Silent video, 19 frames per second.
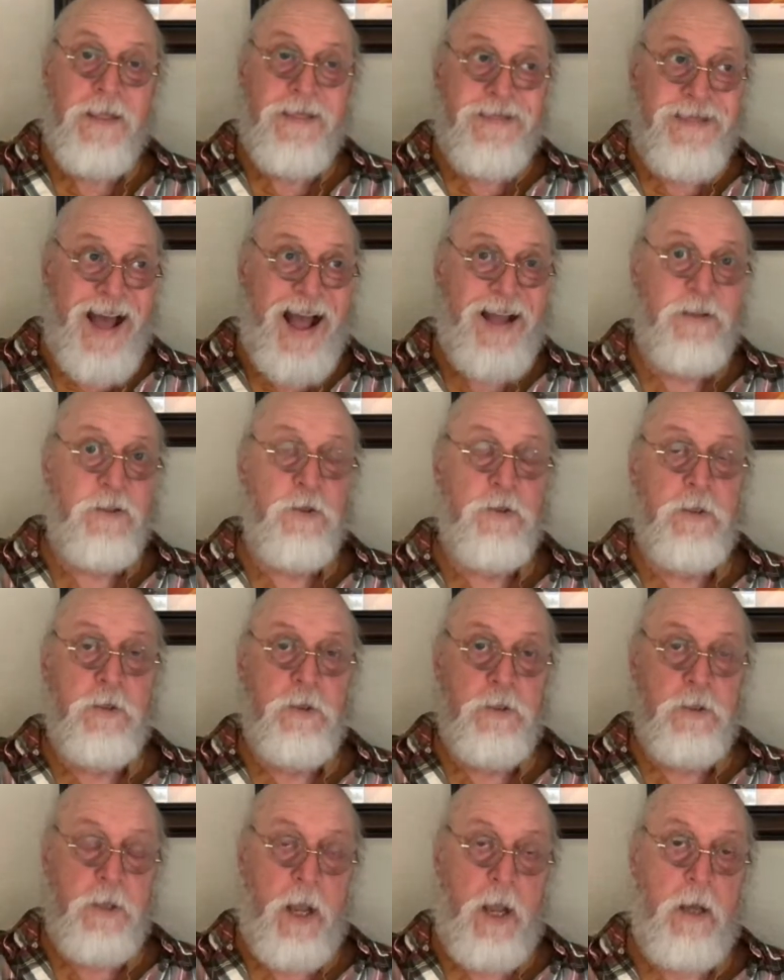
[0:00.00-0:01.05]
That's the
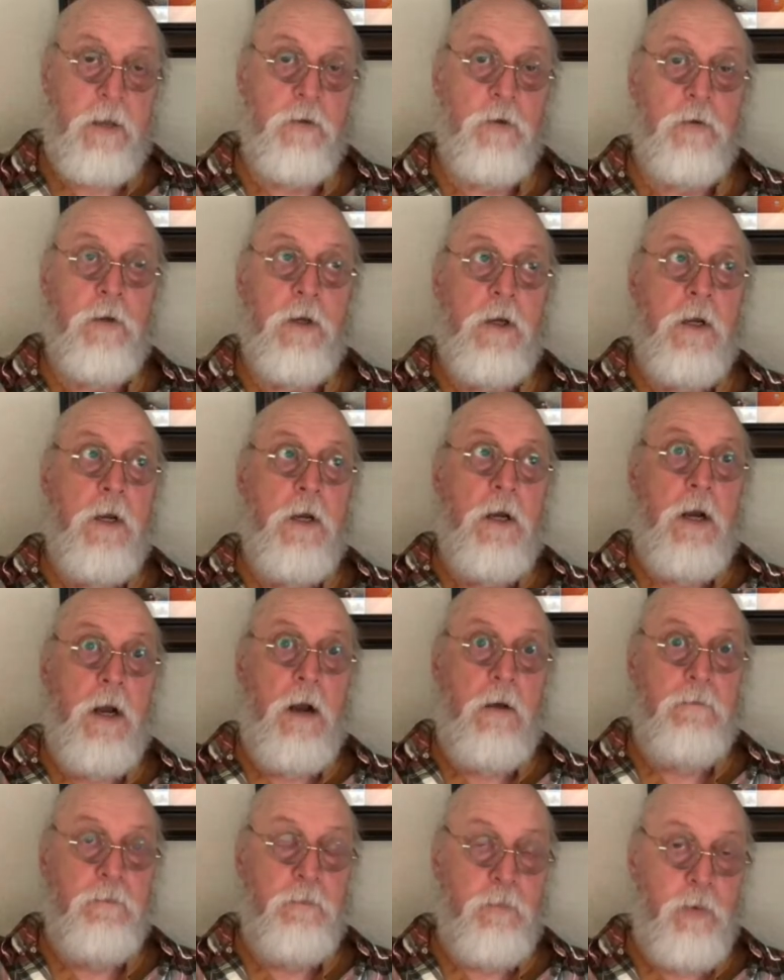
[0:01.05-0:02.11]
standard
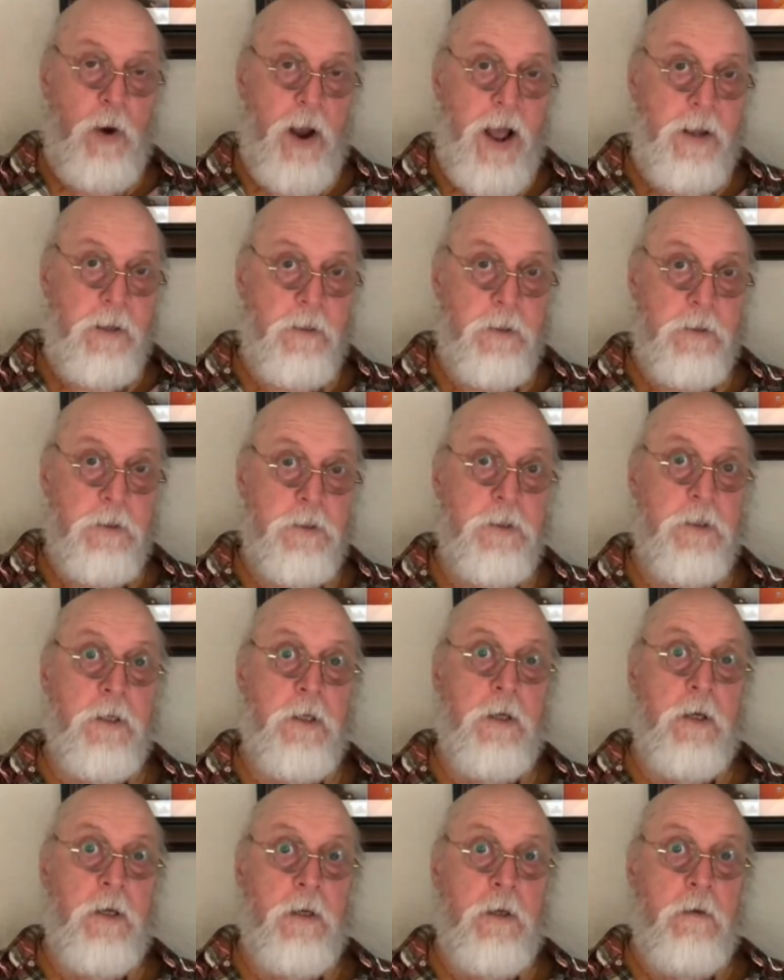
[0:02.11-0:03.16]
of practice
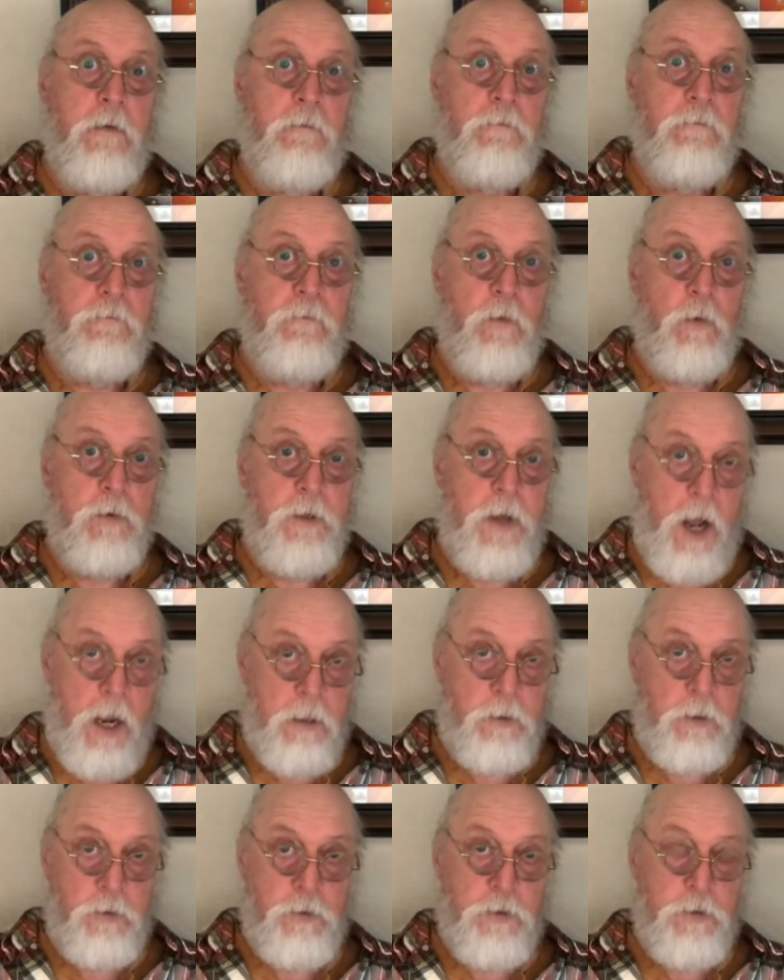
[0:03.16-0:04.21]
for
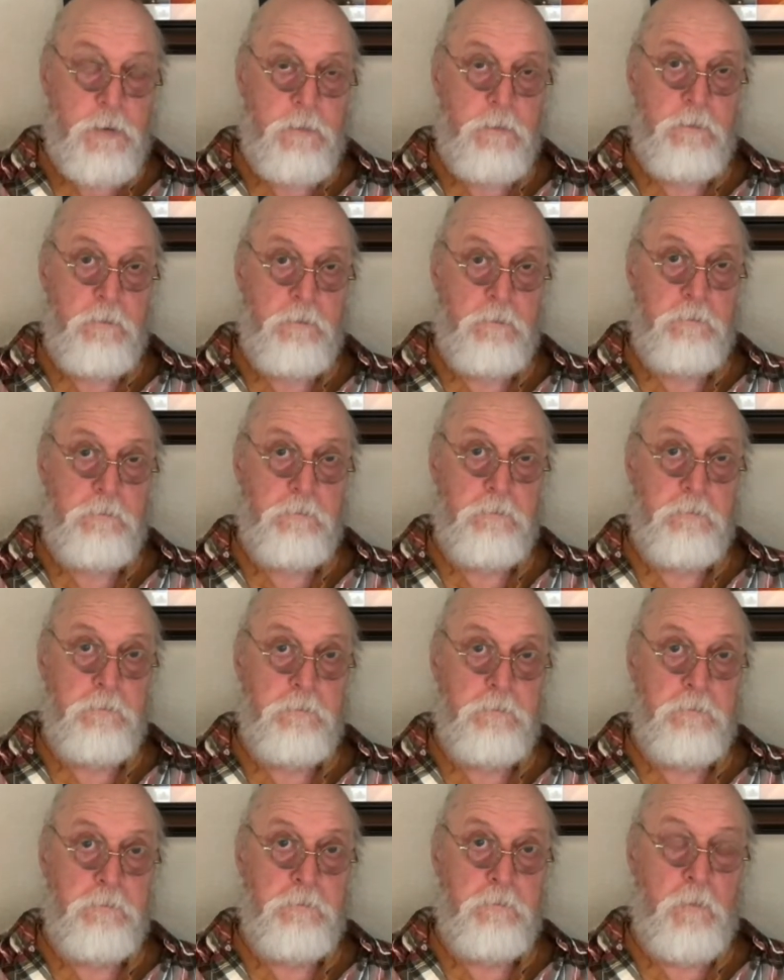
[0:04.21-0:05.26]
doctors.
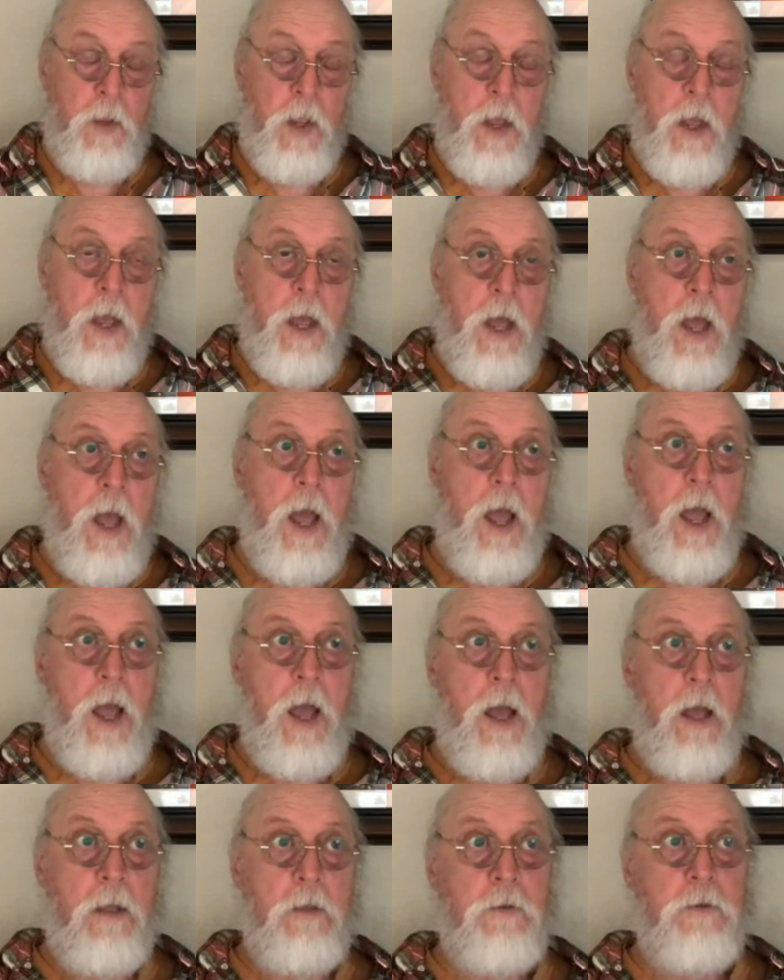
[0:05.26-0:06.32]

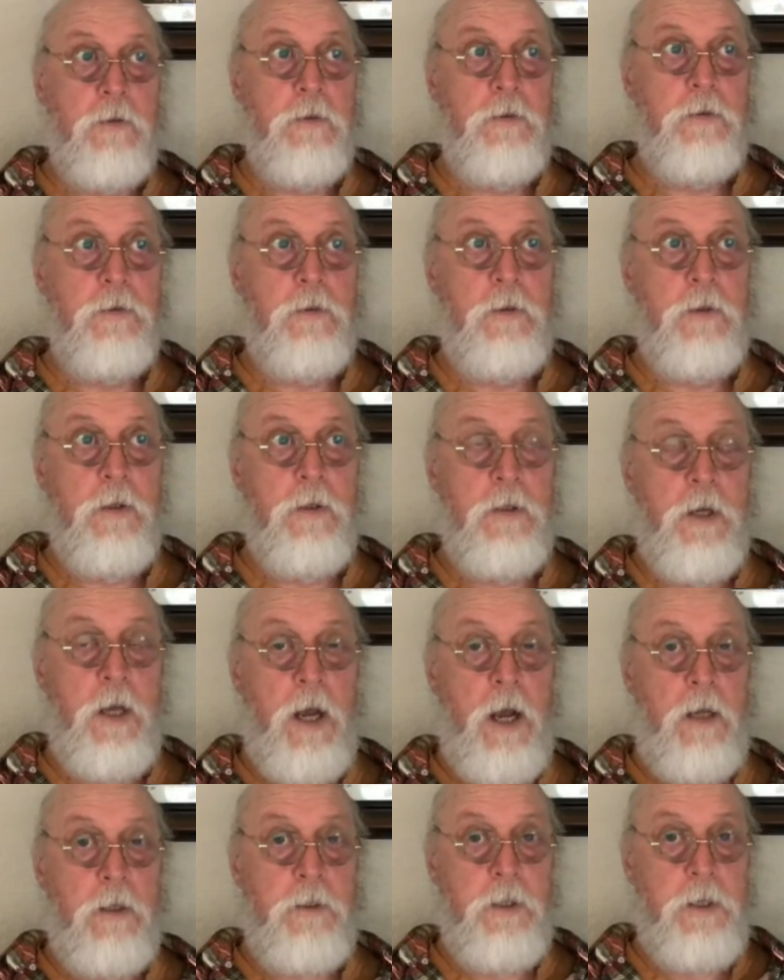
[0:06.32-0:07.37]
And the
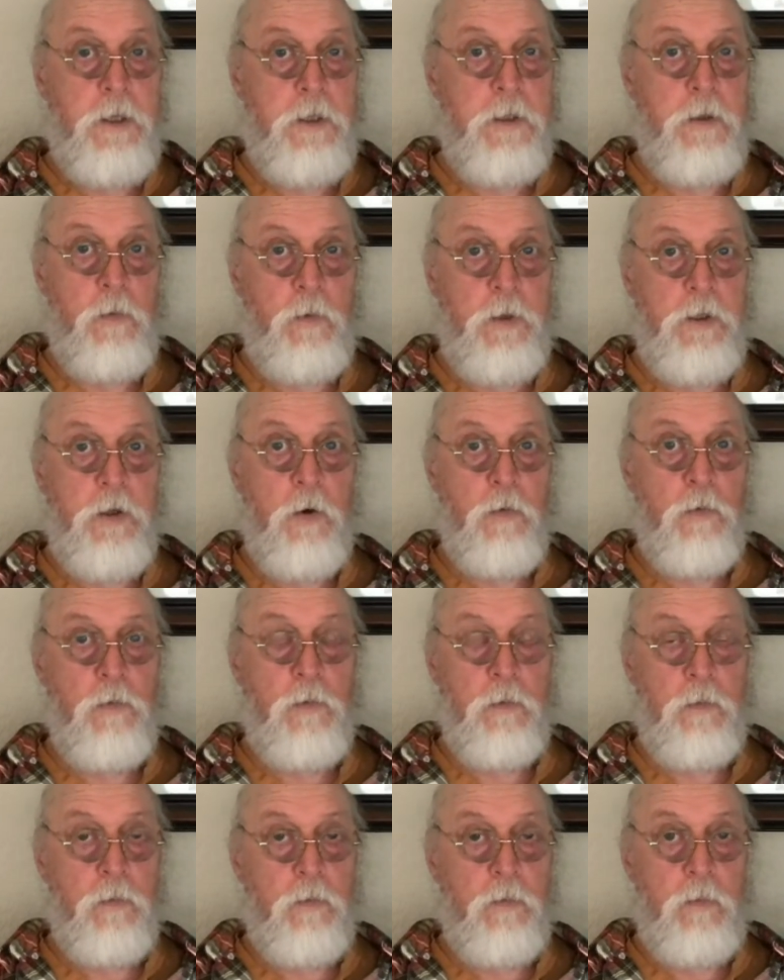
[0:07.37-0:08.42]
idea that we
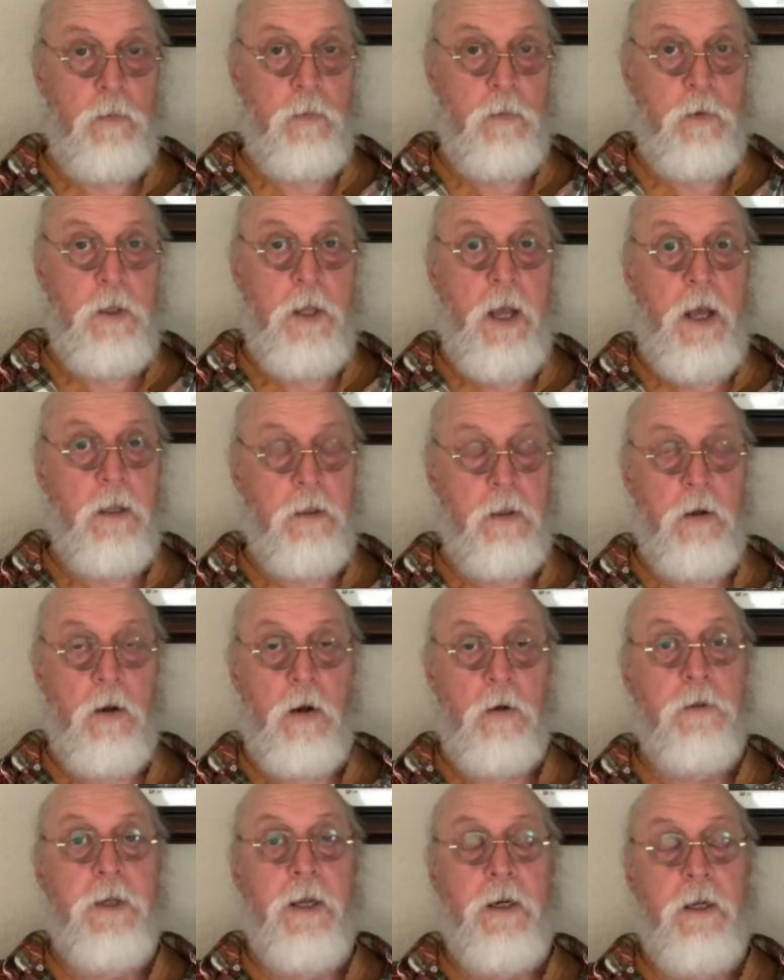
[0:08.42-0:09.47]

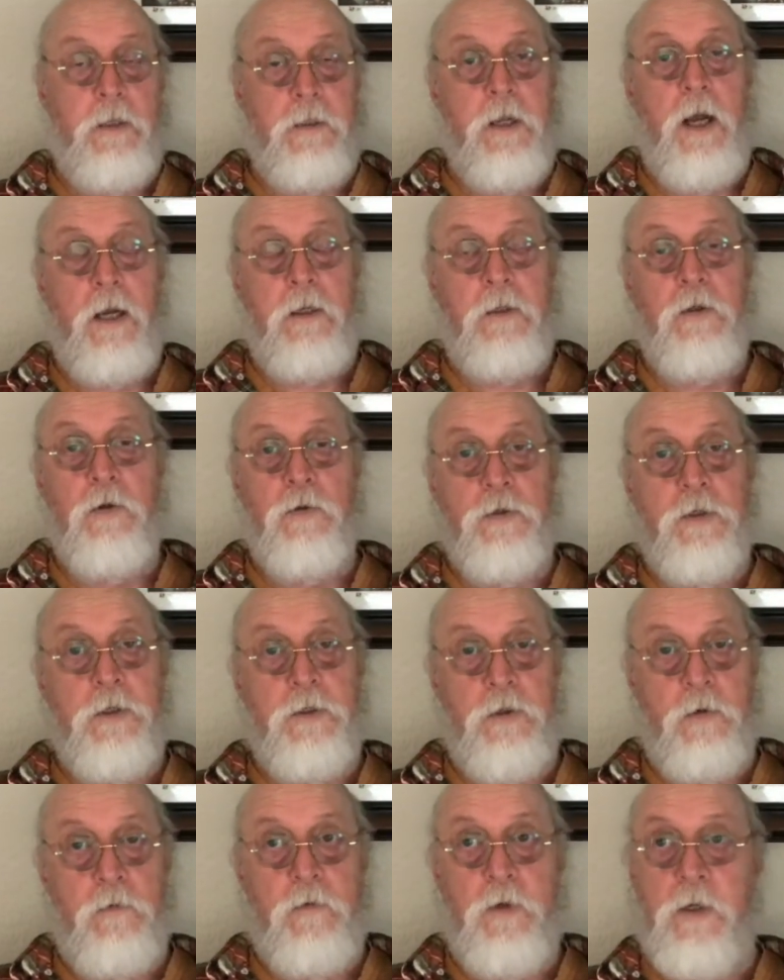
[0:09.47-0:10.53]
aren't getting
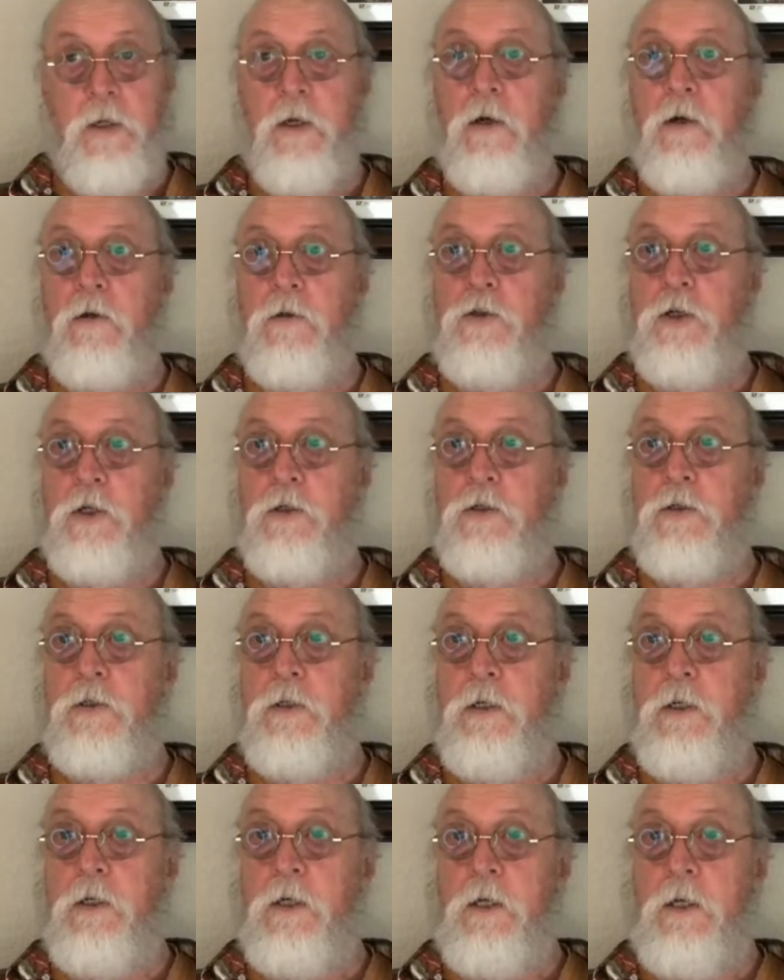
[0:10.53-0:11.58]
diagnoses over here just
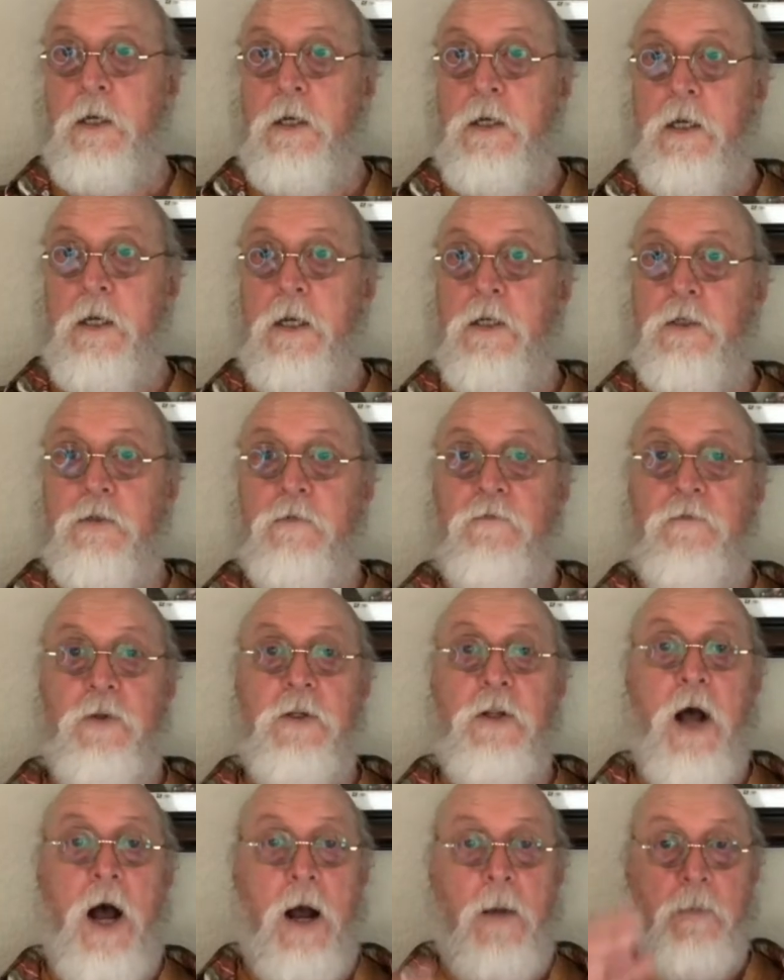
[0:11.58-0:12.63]
is
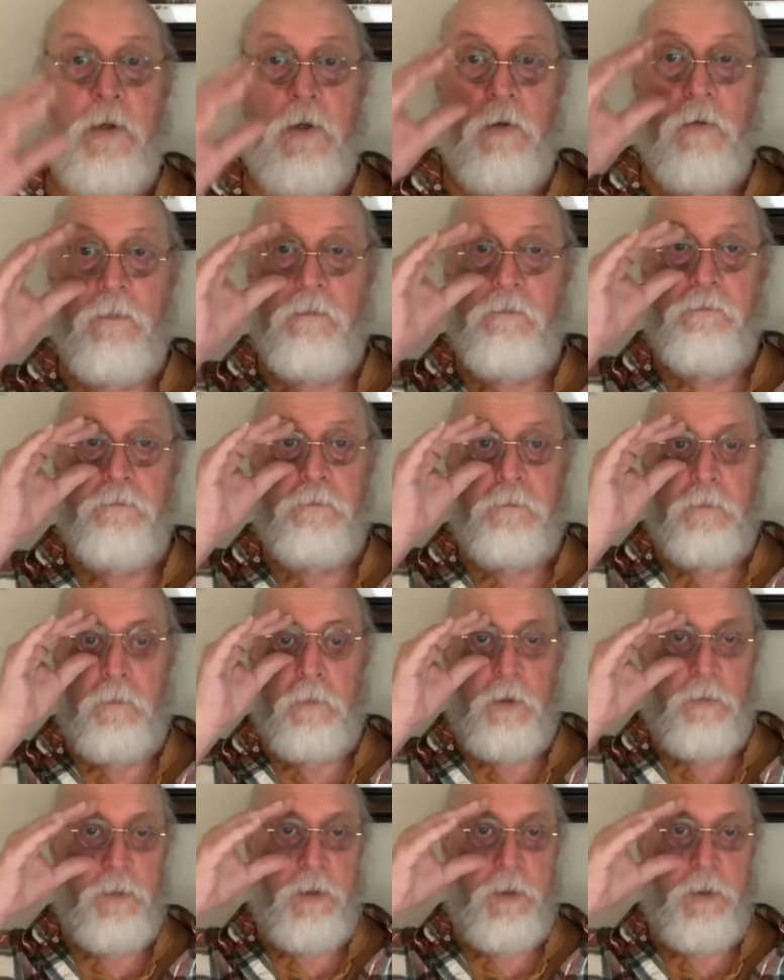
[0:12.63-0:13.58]
phenomenal to